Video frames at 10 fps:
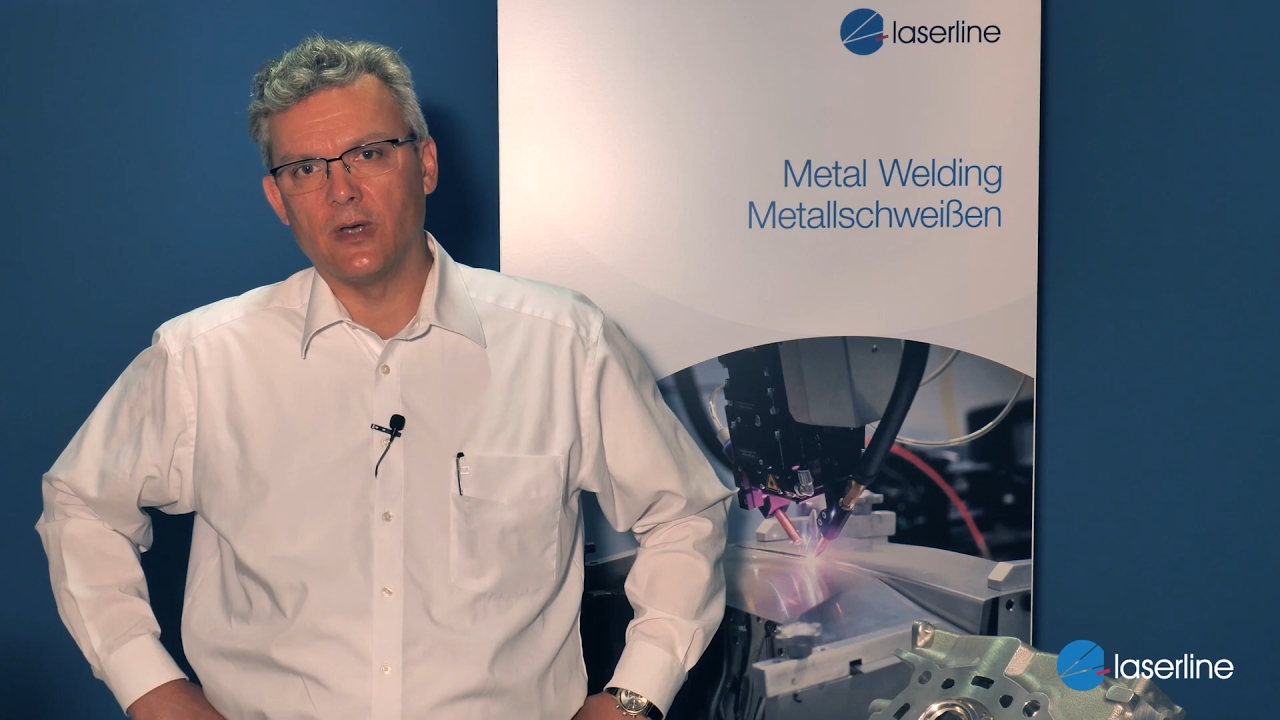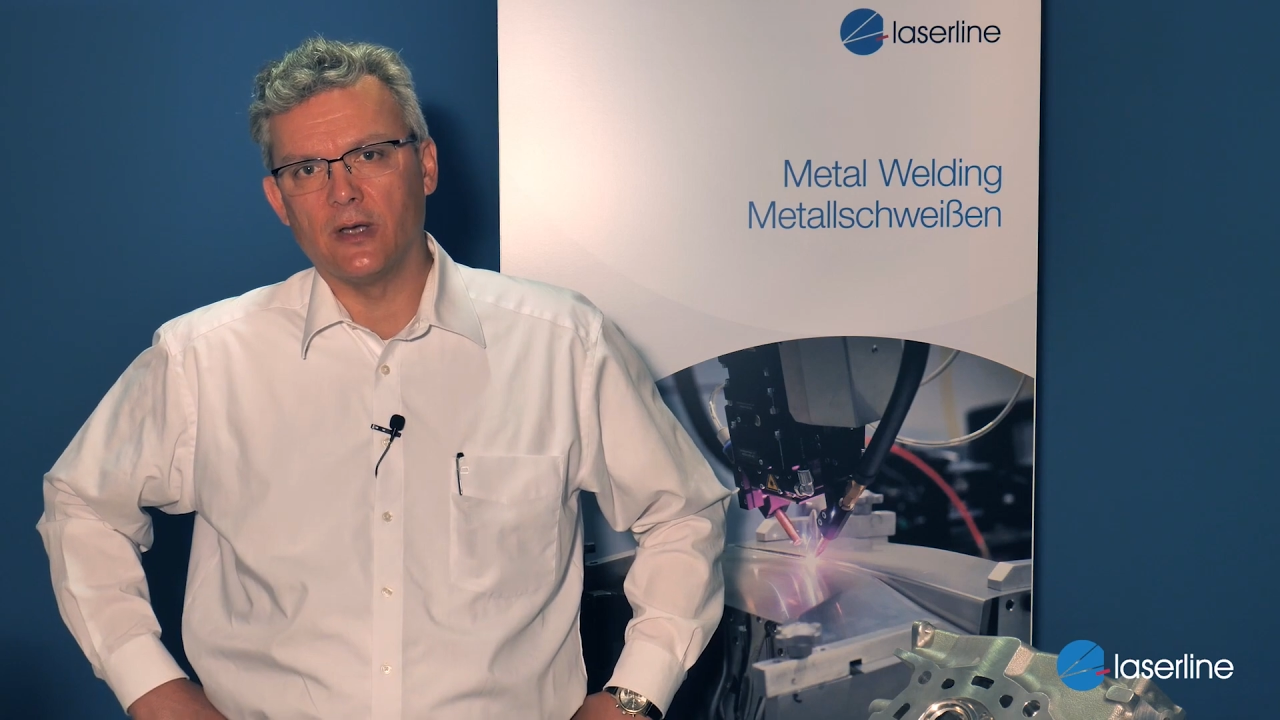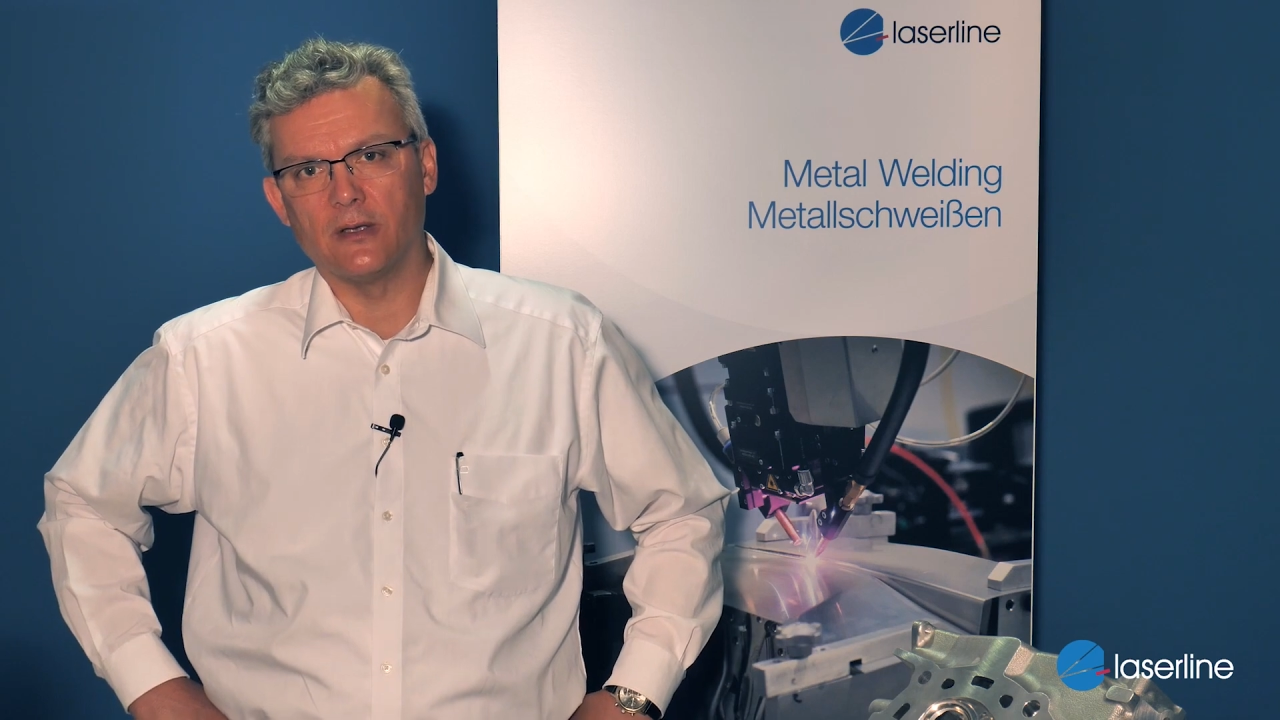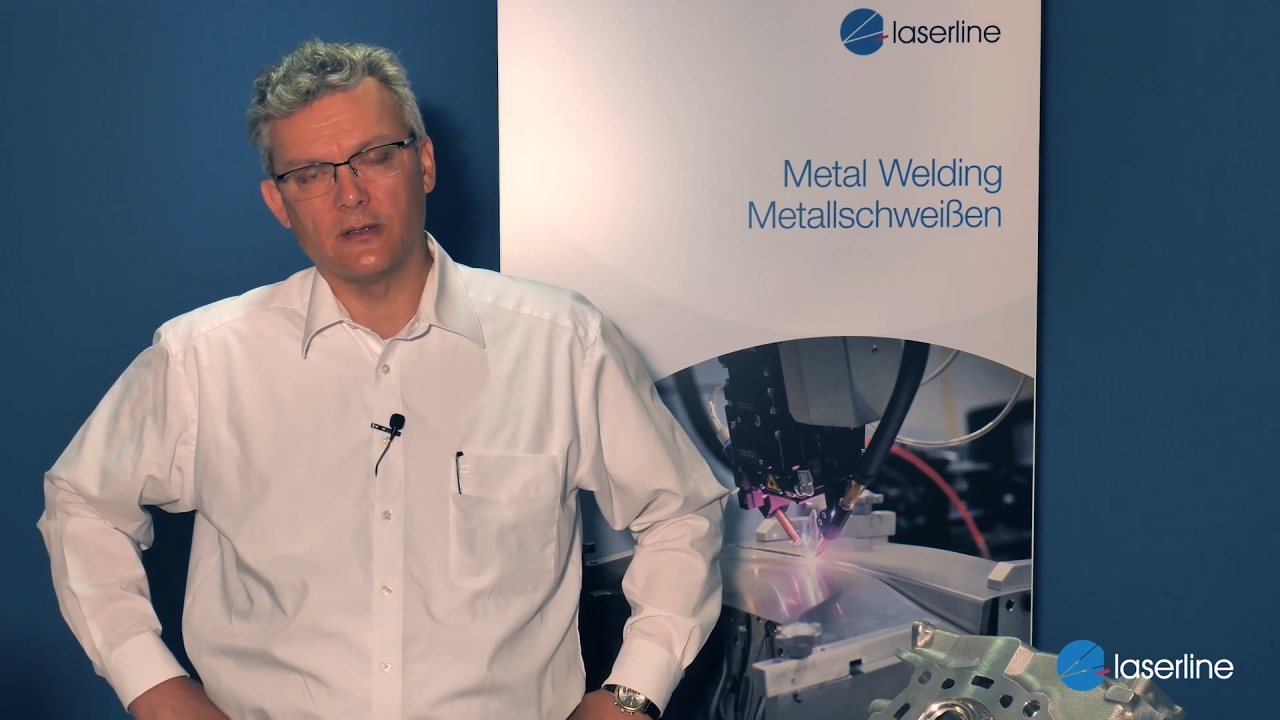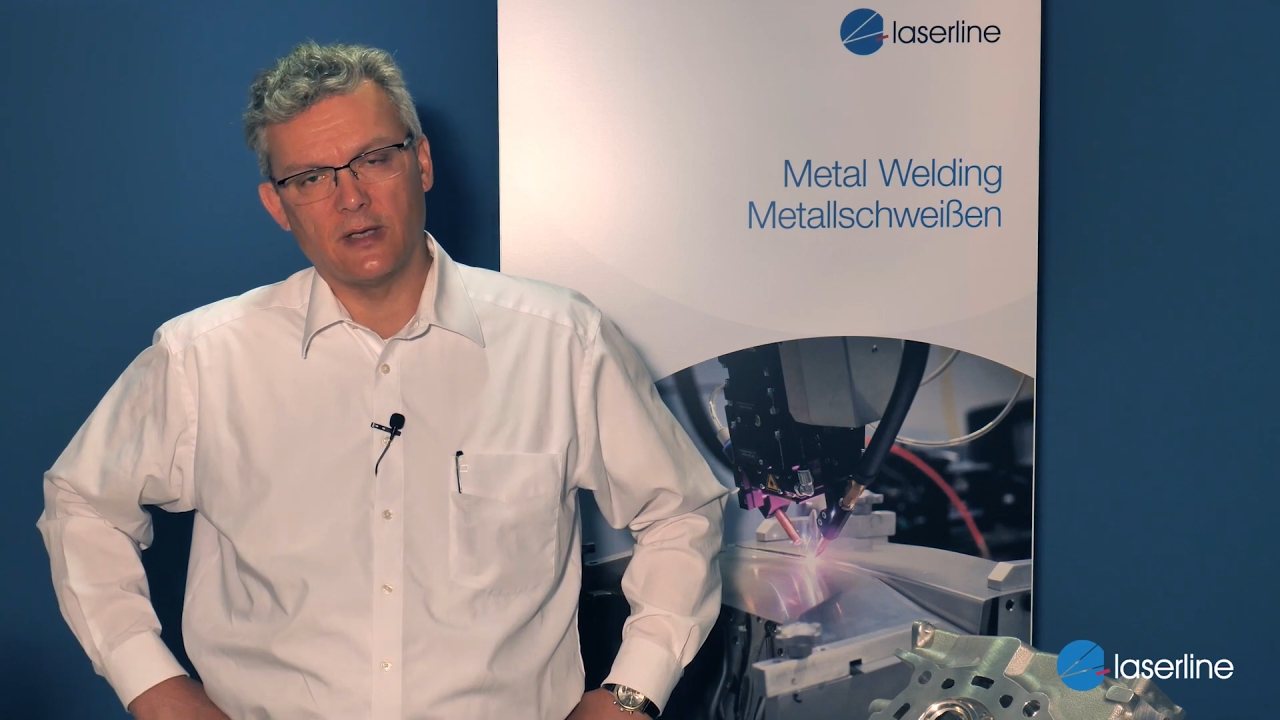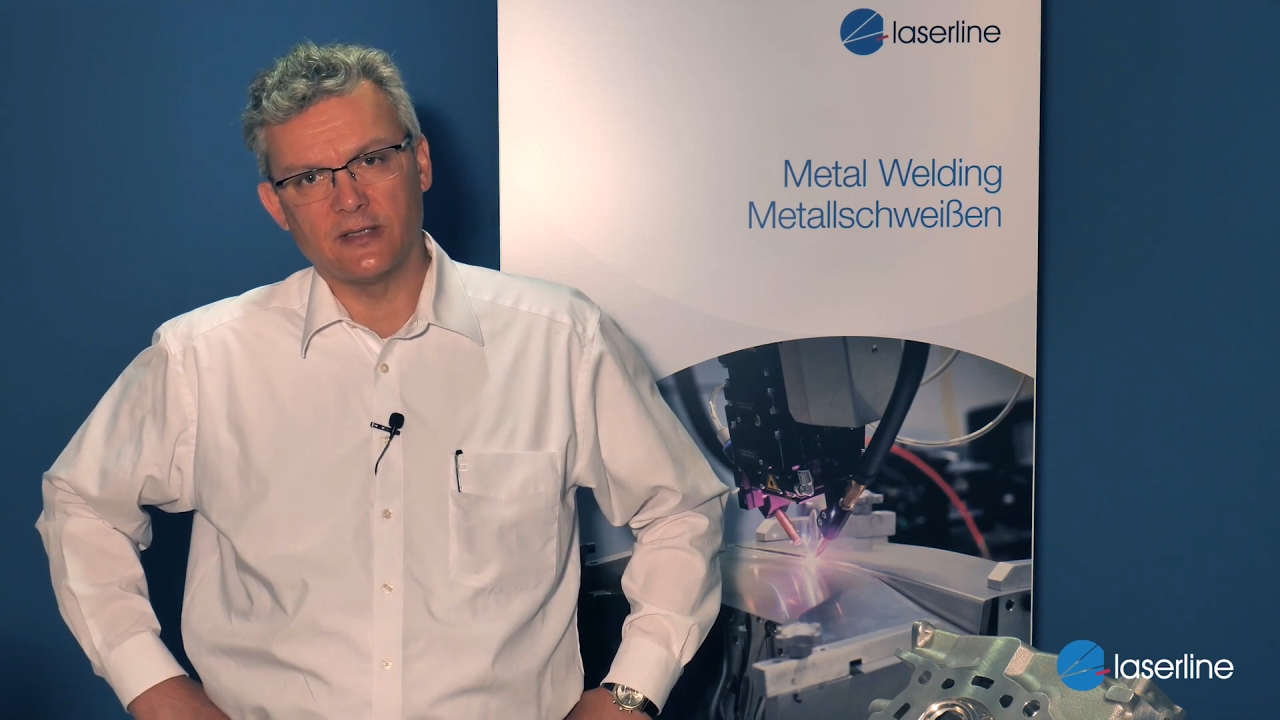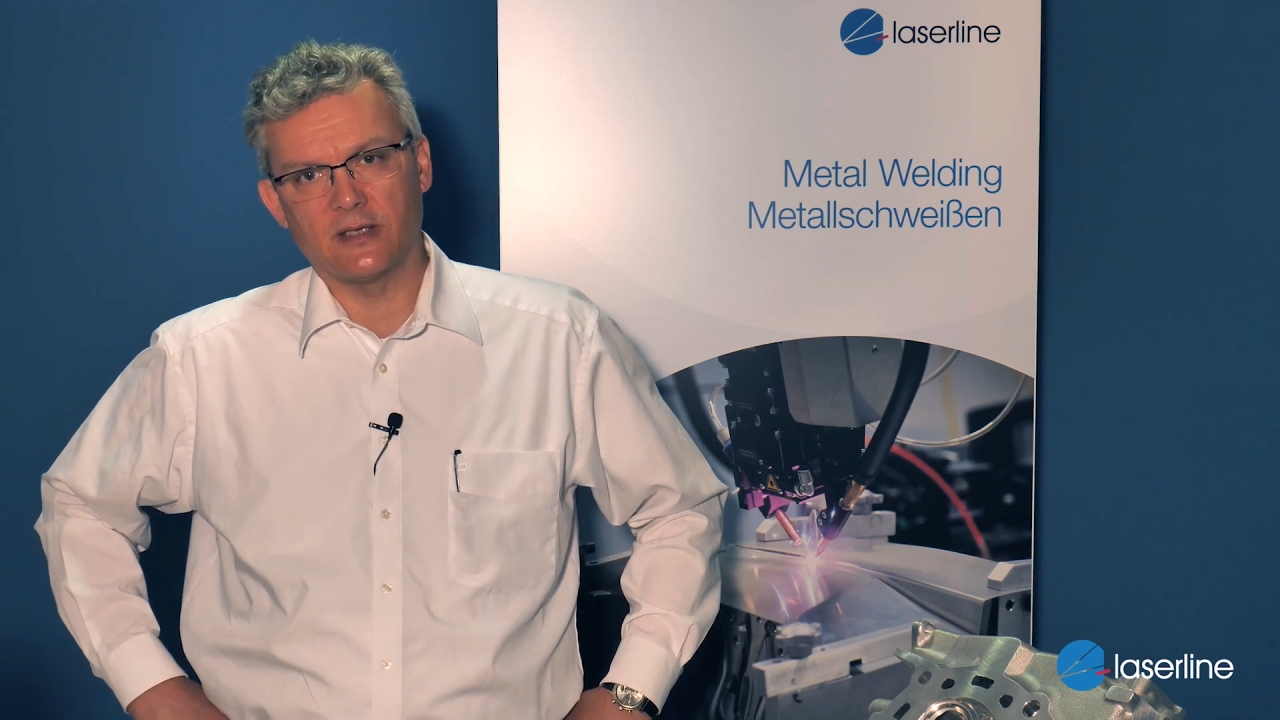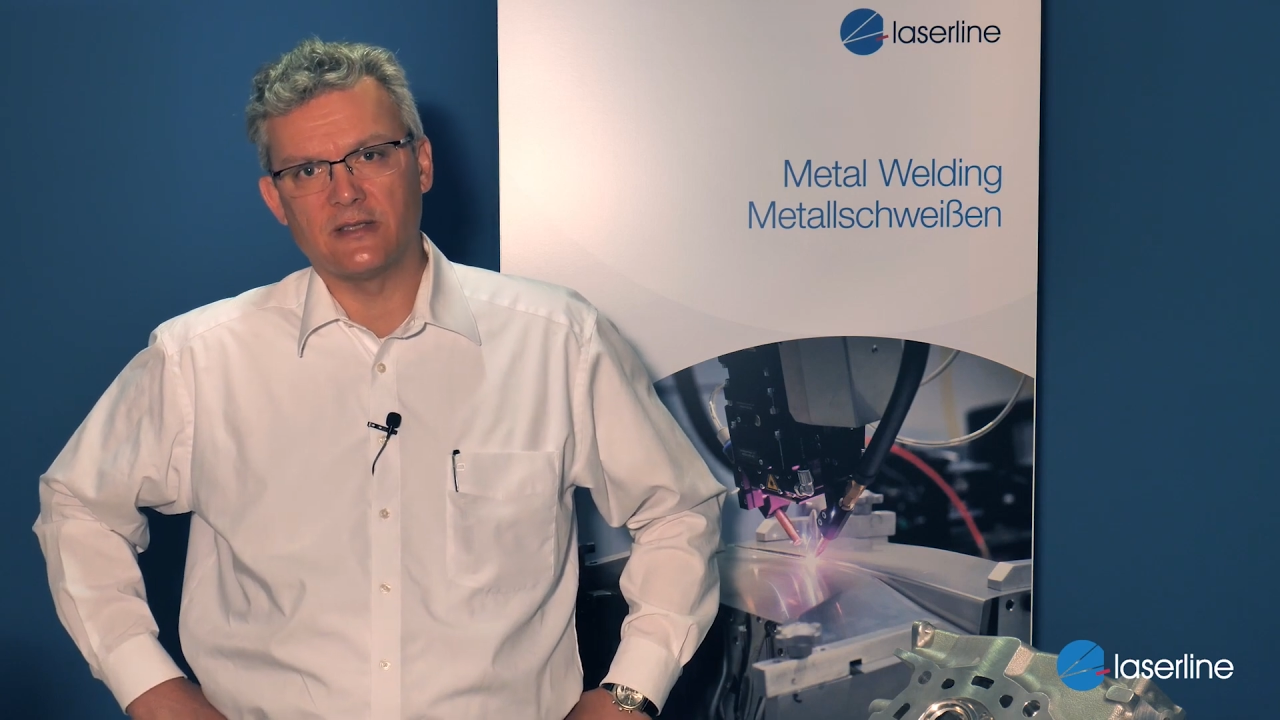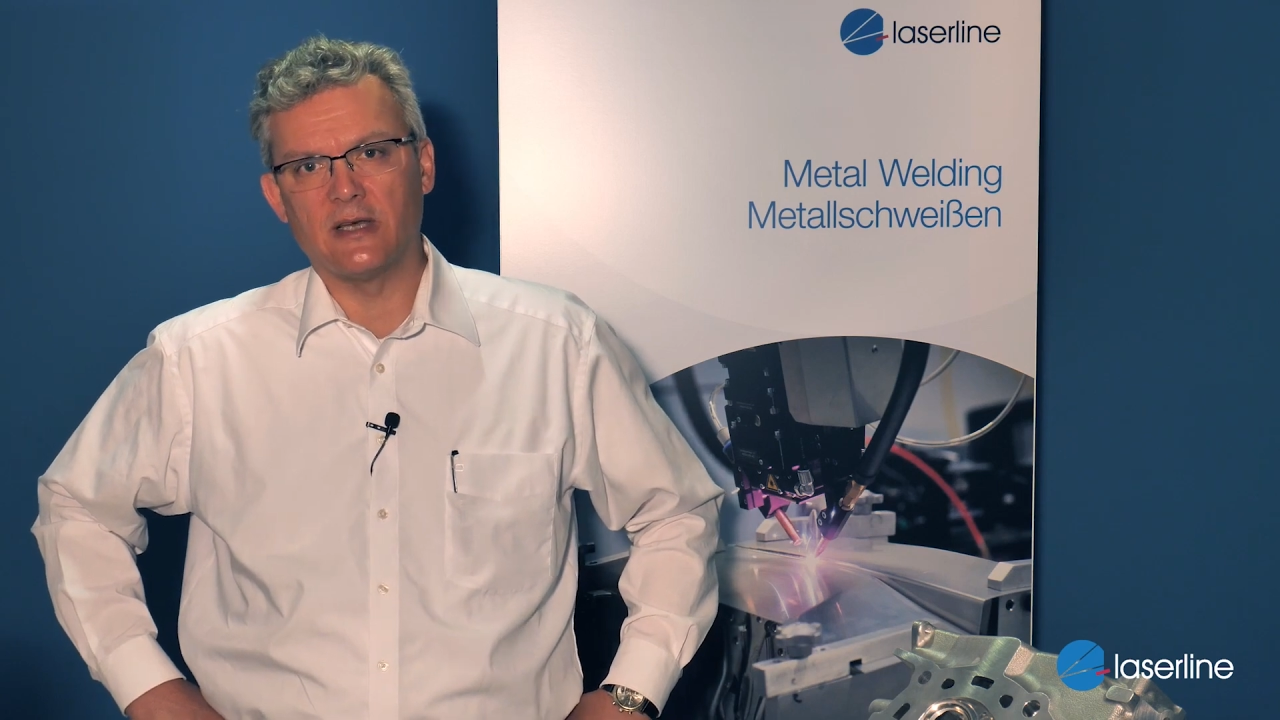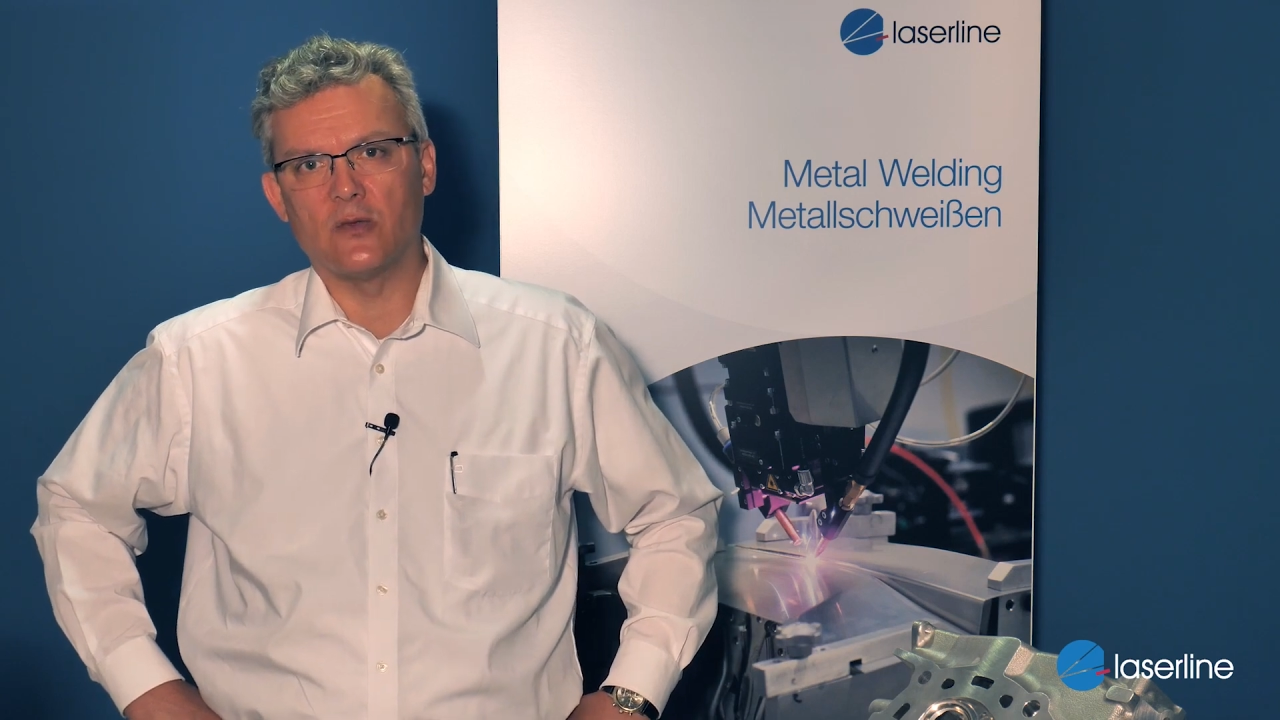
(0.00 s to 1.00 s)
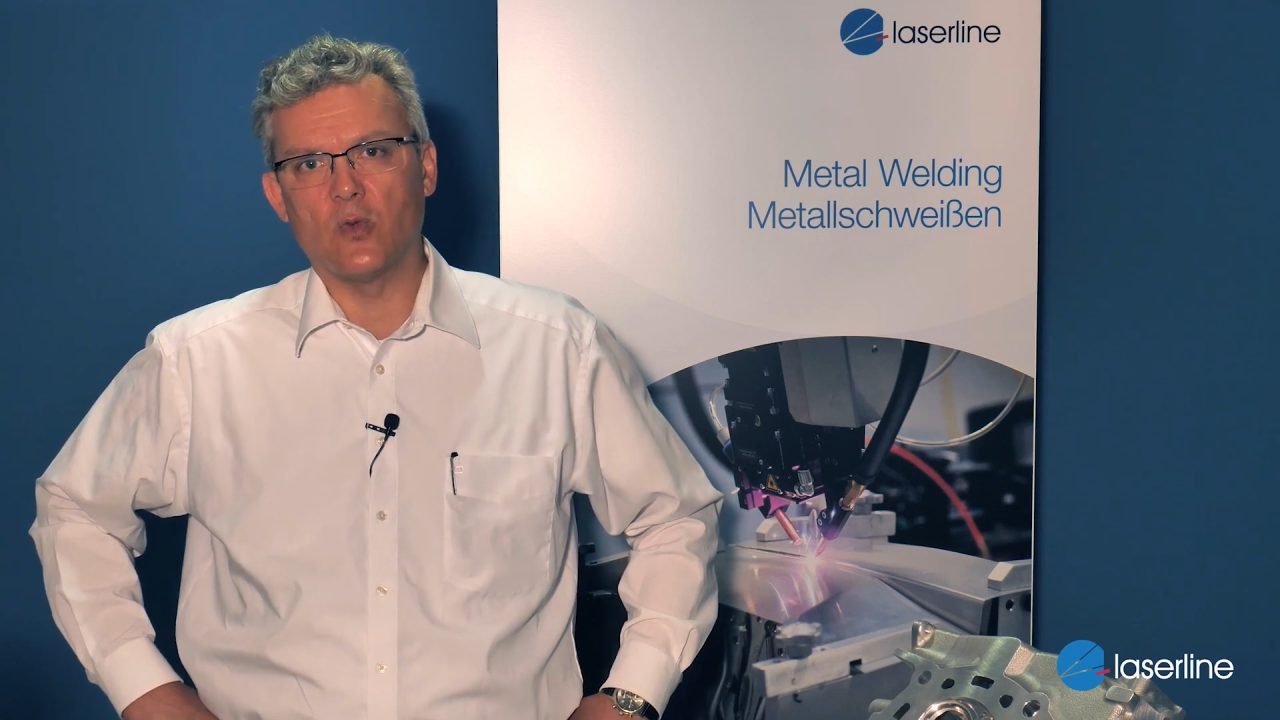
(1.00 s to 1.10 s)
and as I said,